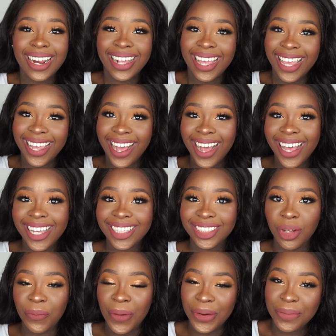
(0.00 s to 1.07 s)
Hey guys,
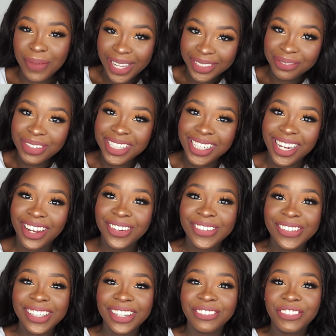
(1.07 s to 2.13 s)
welcome back to my
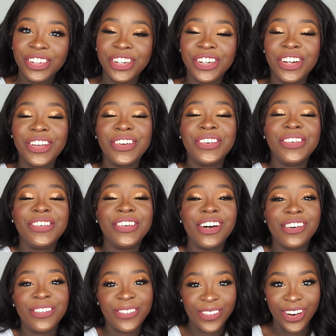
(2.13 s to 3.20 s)
channel, and if you're new,
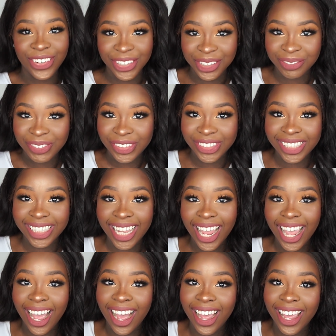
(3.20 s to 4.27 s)
welcome. So
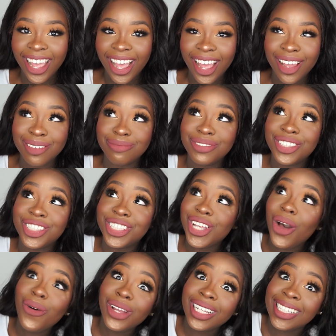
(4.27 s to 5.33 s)
today I am so
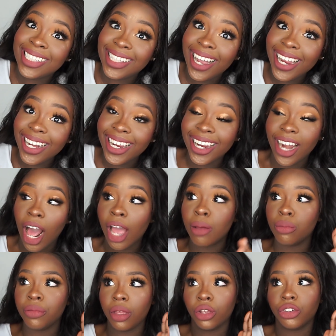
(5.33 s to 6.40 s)
excited.
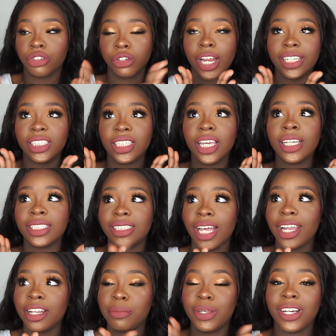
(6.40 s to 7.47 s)
I'm crazy
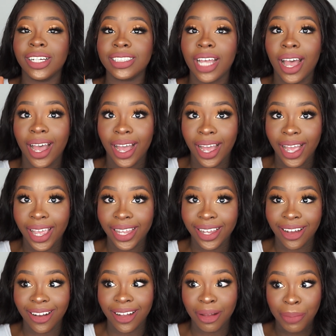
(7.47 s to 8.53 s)
excited because I
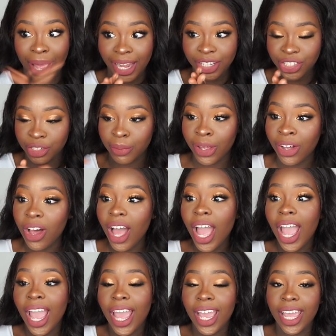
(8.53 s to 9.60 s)
got a package in the mail
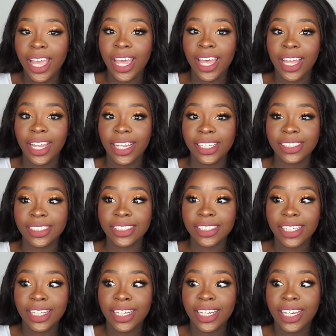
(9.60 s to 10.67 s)
and
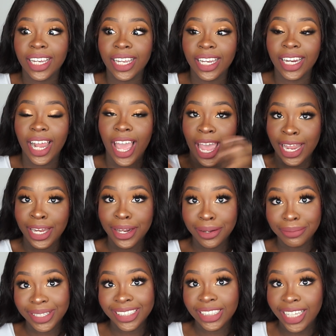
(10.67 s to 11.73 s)
it ended
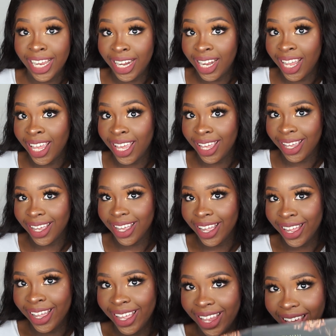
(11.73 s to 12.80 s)
up containing
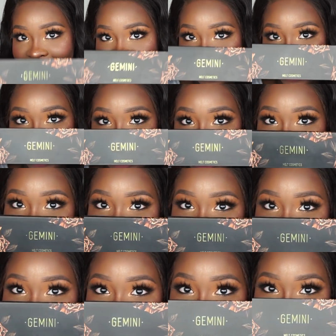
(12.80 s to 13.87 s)

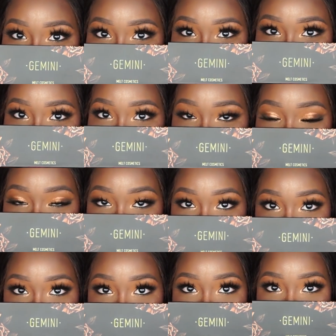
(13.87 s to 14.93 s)
this sucker
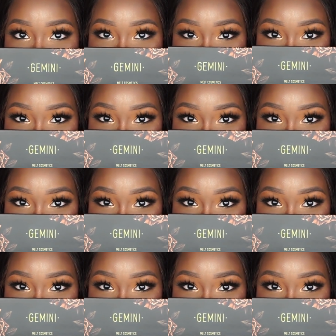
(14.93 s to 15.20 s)
right